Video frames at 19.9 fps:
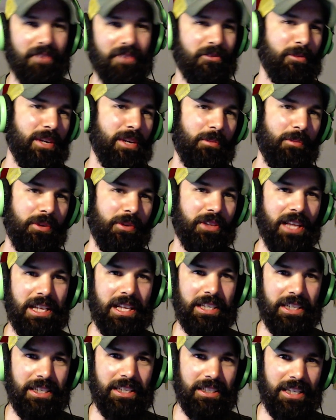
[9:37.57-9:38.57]
with
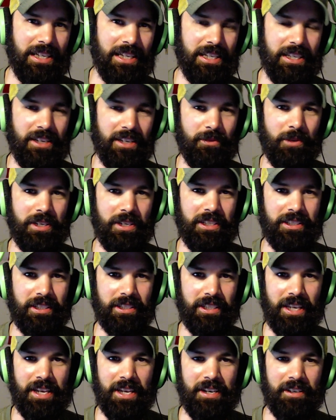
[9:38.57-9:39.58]
Landykid when he's in
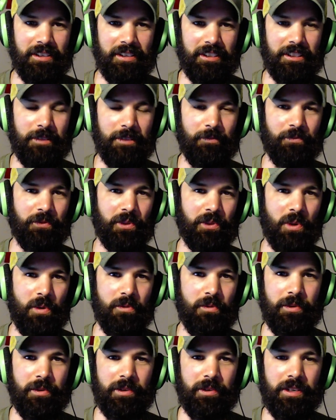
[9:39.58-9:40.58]
Canada, and go
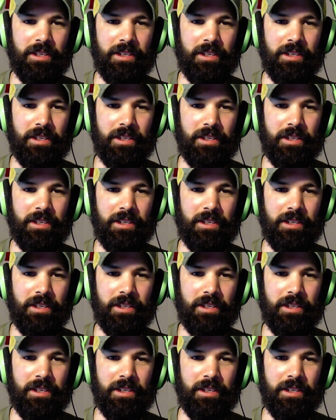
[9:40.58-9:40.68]
for a